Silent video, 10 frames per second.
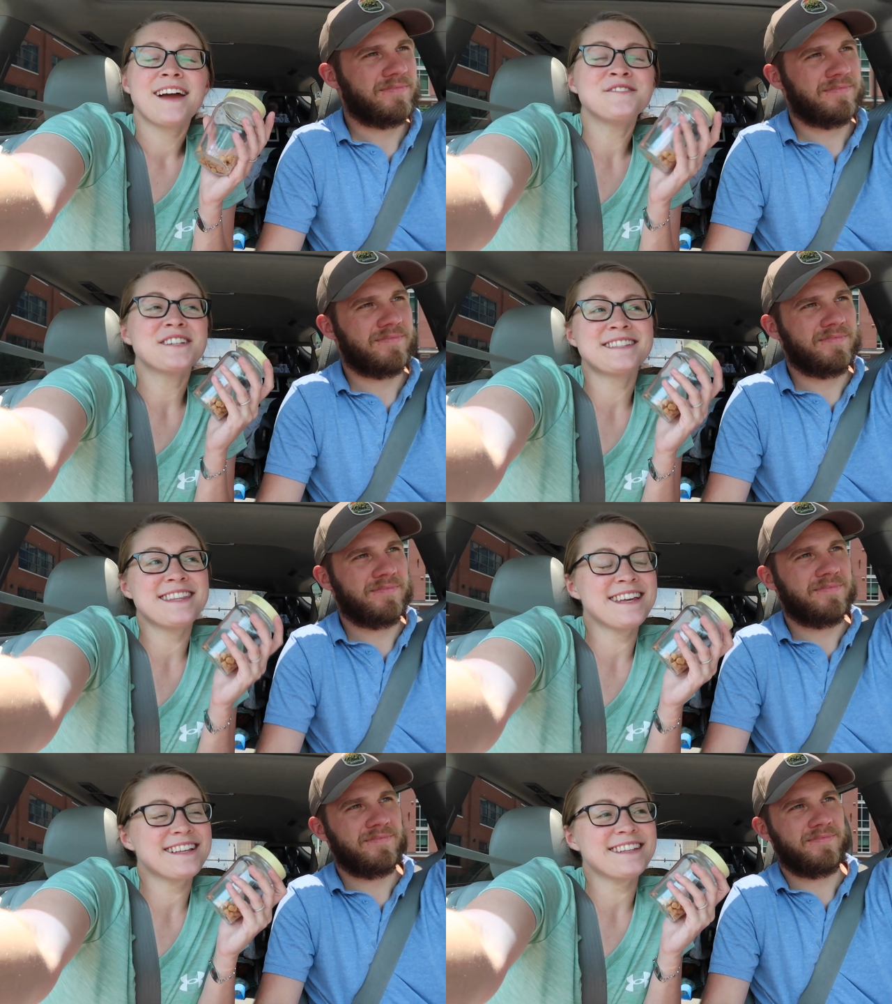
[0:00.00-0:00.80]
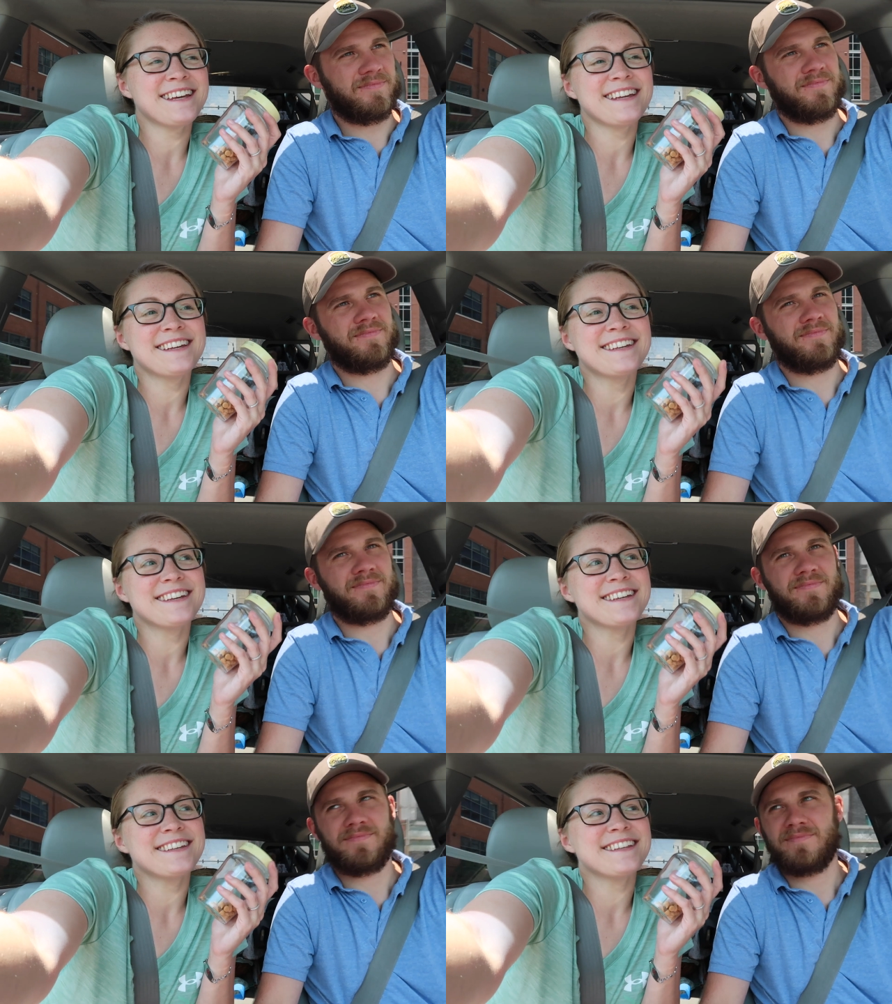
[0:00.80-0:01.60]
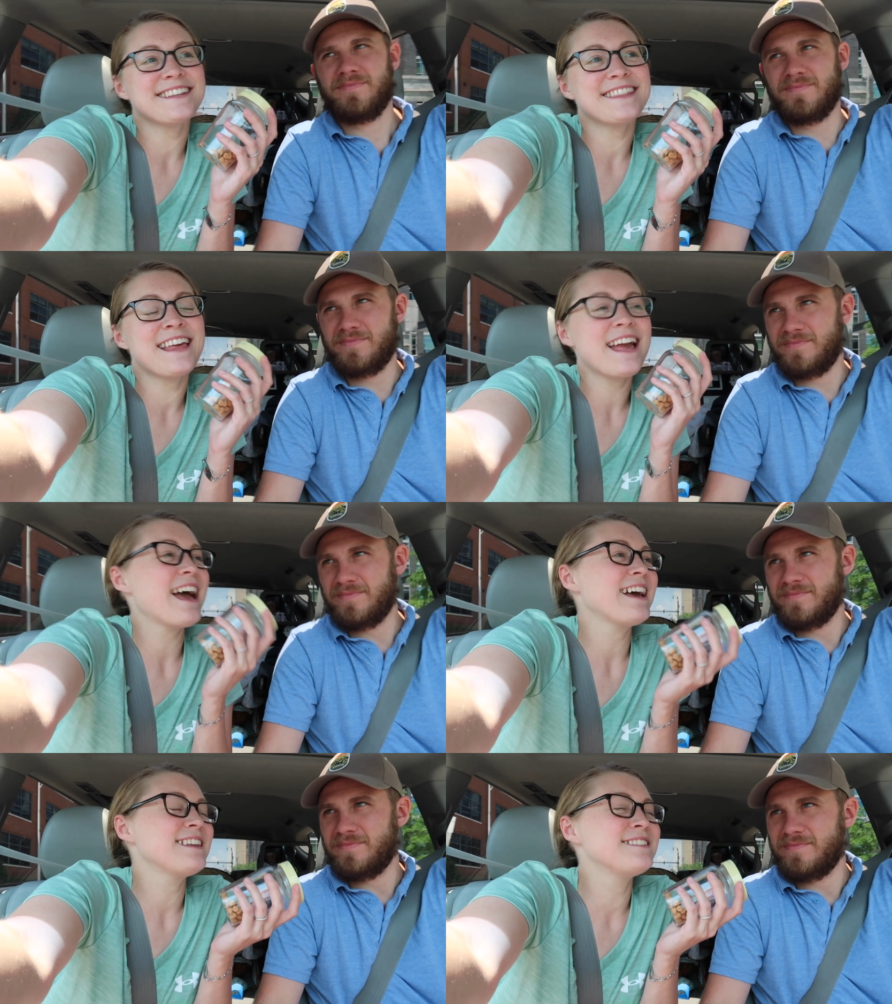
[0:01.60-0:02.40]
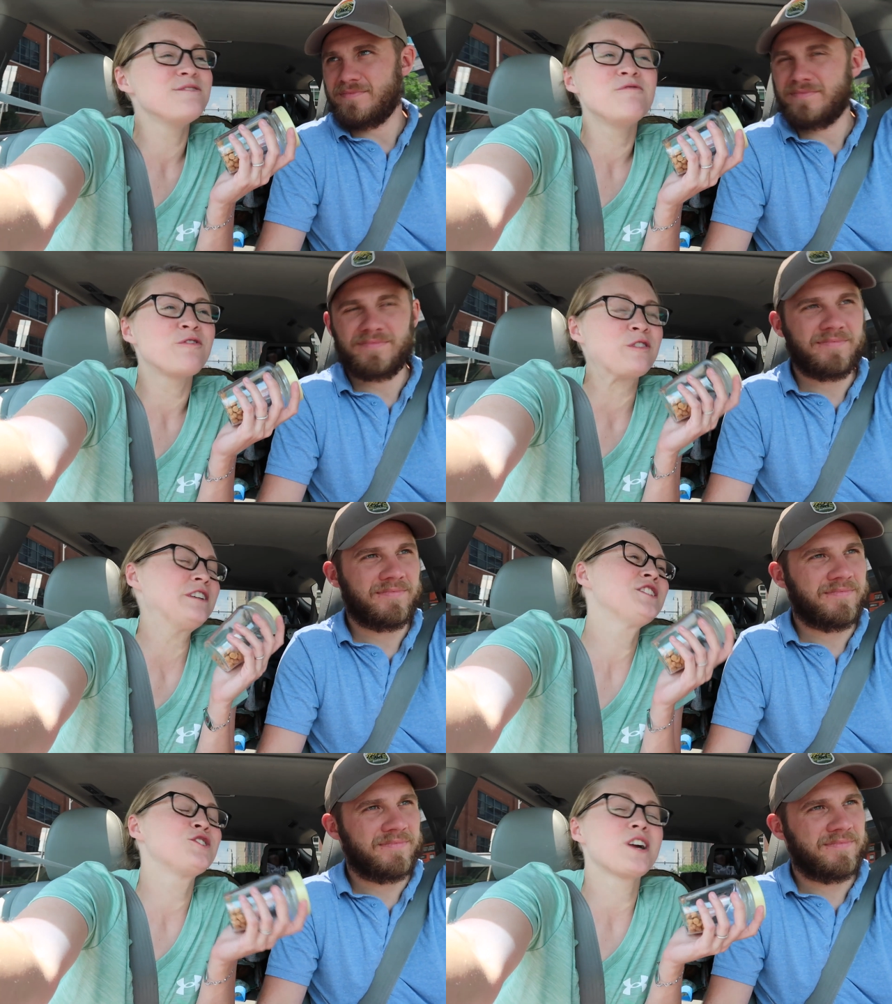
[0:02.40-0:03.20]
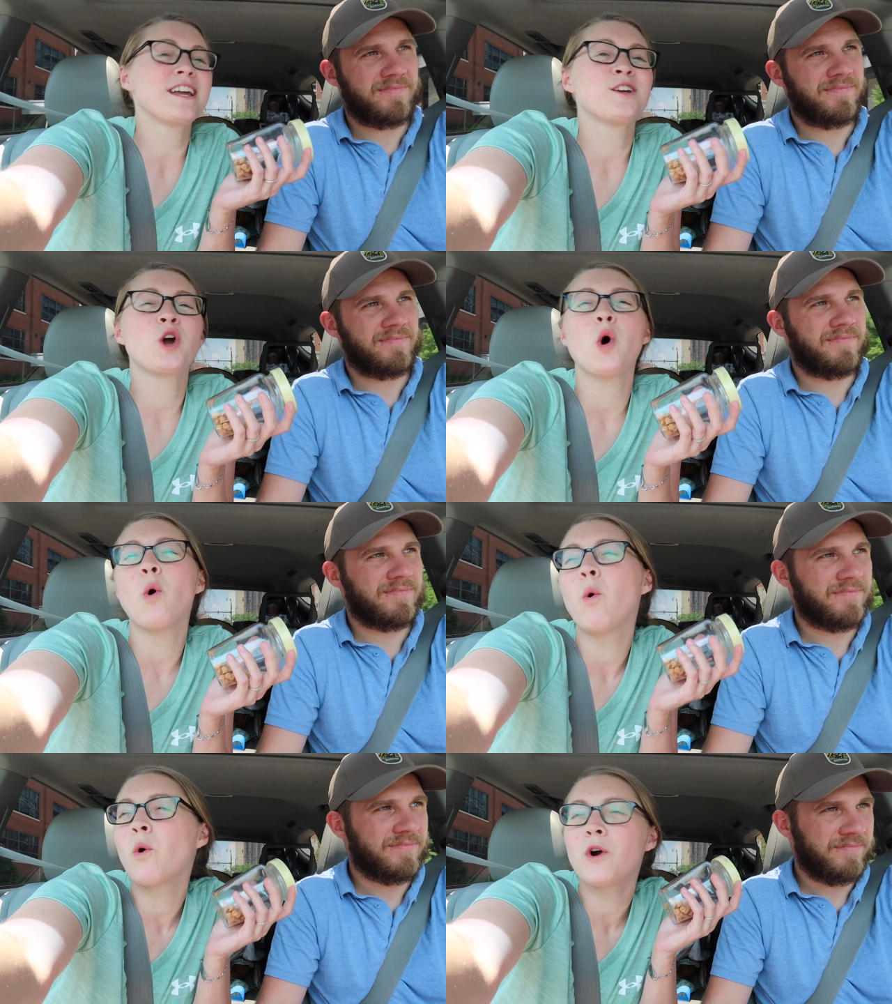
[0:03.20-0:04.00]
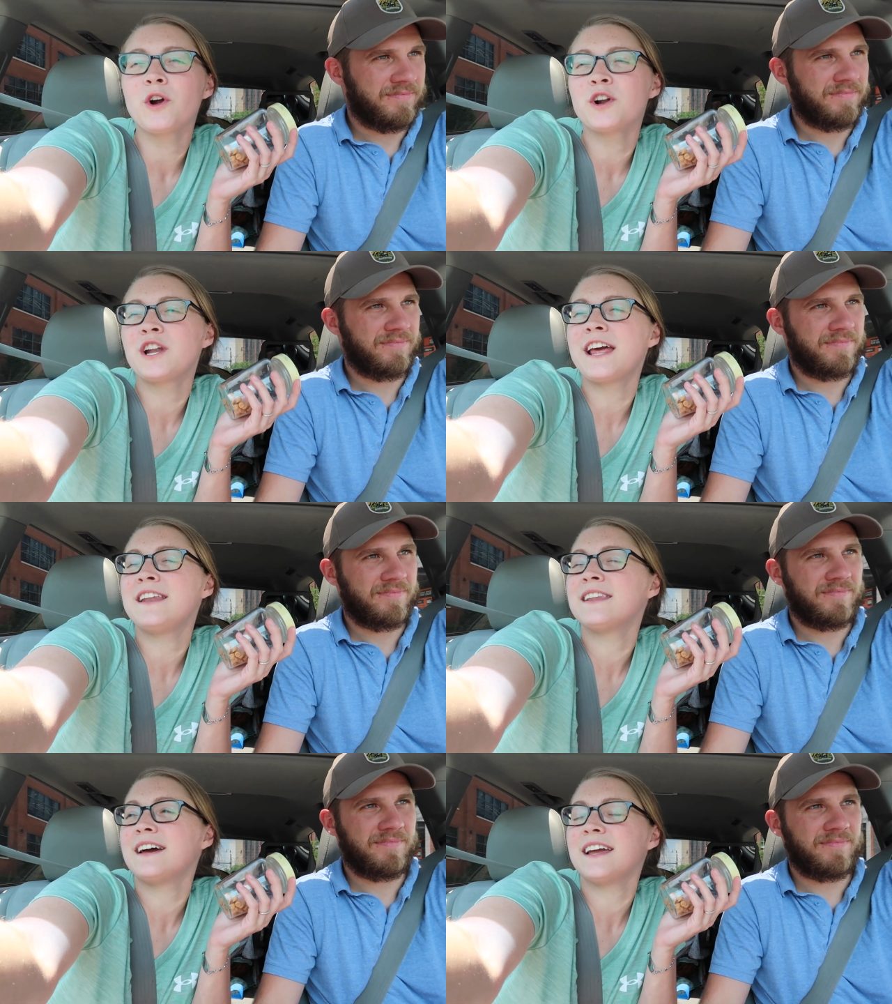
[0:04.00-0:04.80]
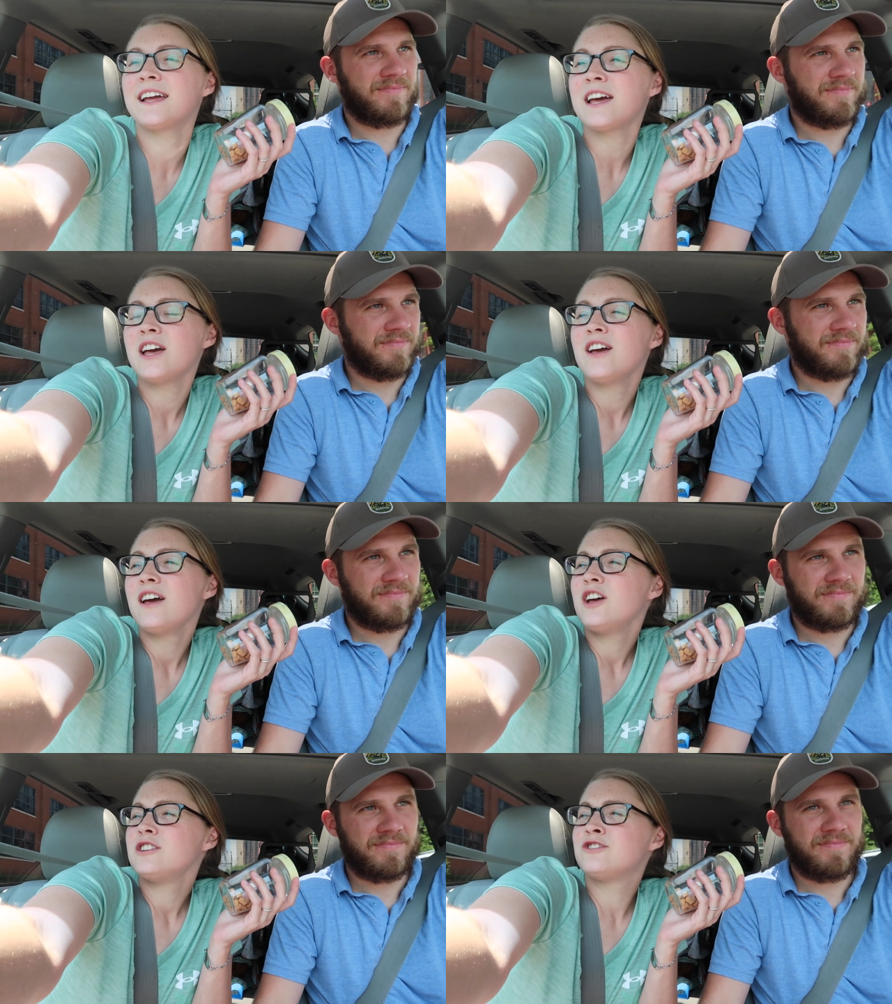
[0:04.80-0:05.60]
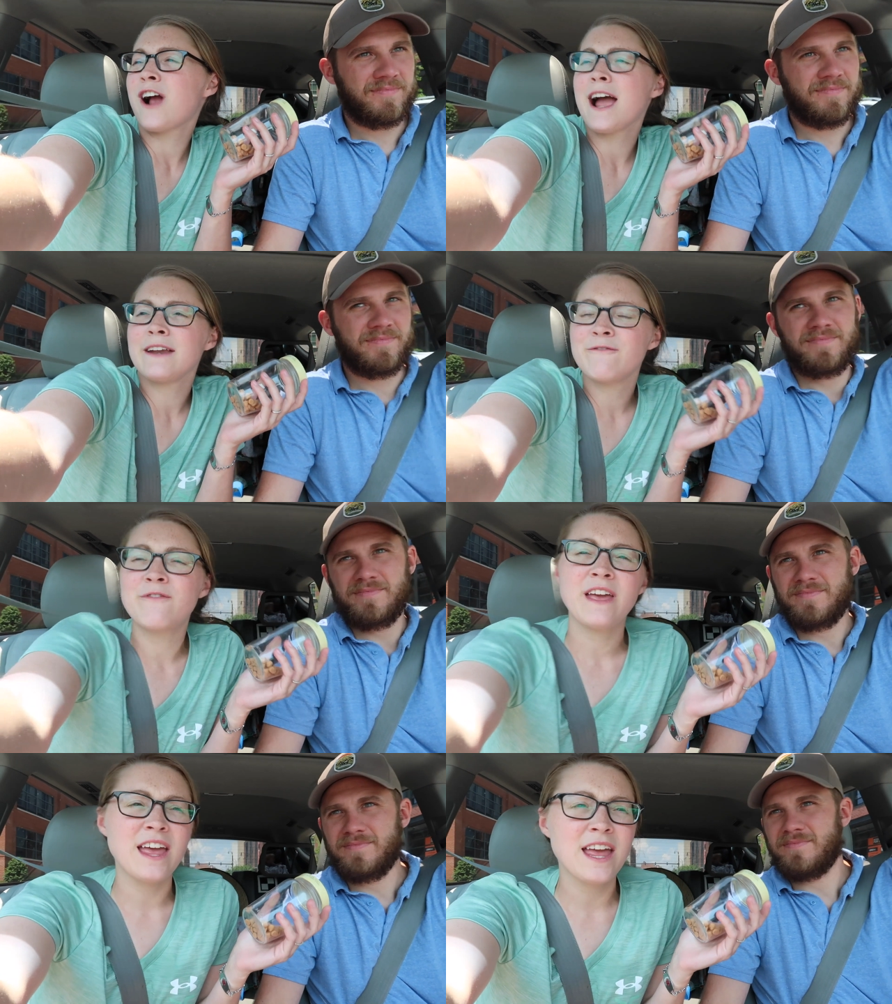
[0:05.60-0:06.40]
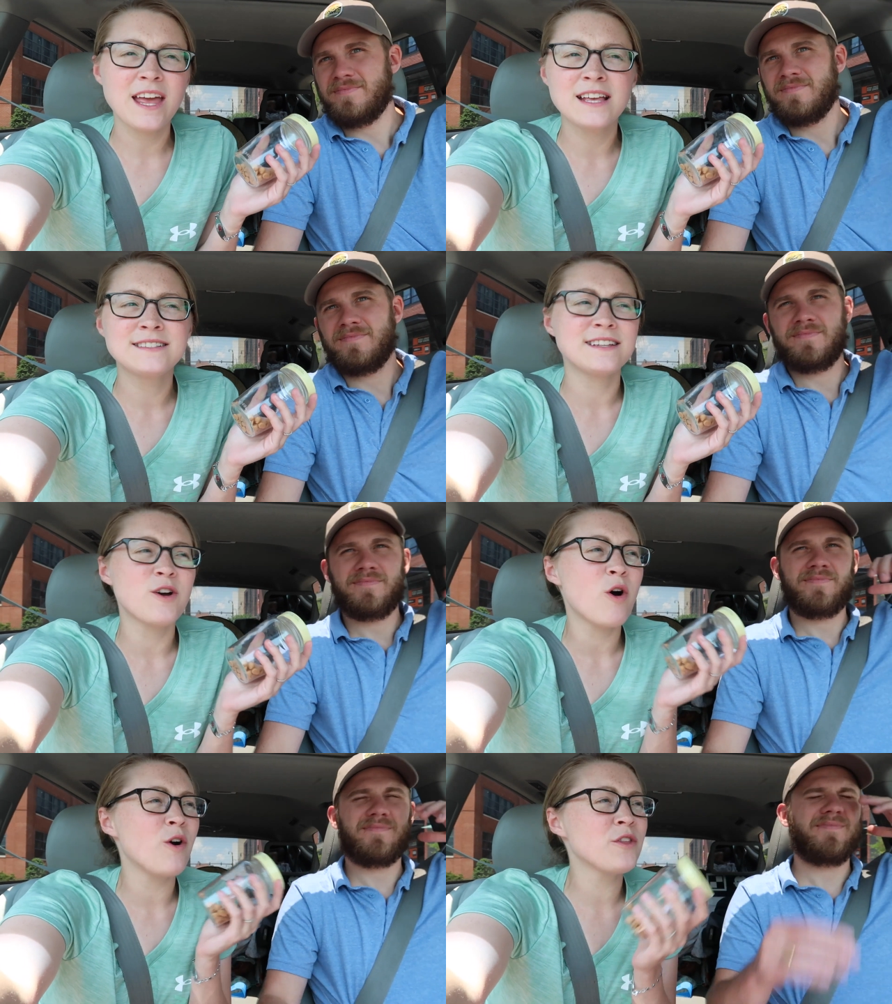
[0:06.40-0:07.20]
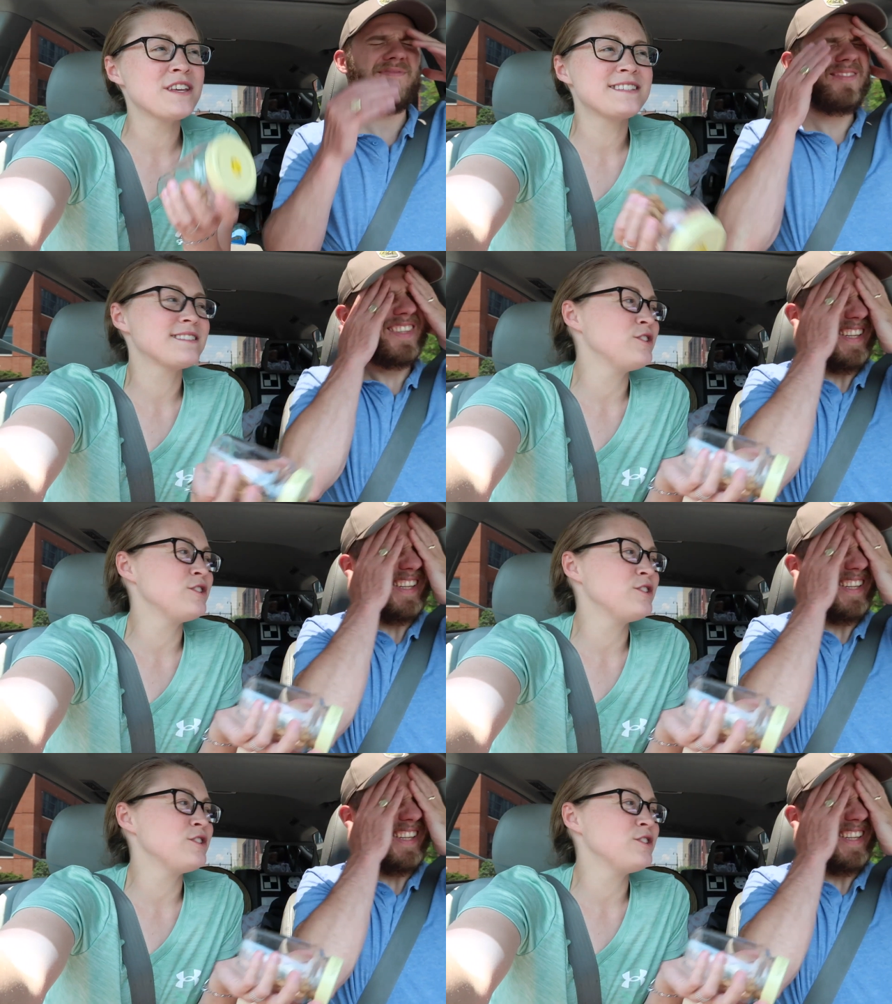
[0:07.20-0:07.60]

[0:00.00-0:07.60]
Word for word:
Speaker 1: I just think, like, they had freeze-dried corn and, like, dried figs and all this